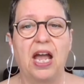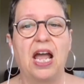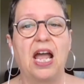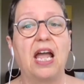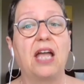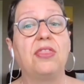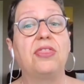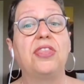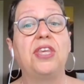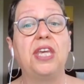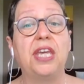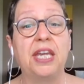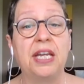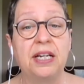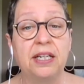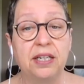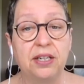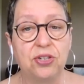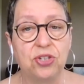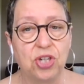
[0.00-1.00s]
and the
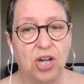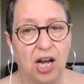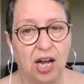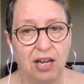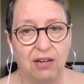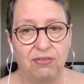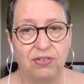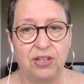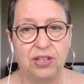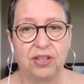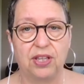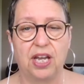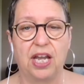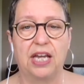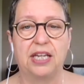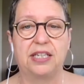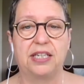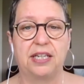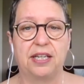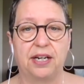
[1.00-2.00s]
English ivy, the
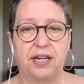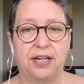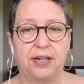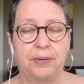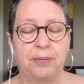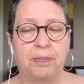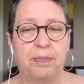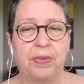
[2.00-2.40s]
Hedera.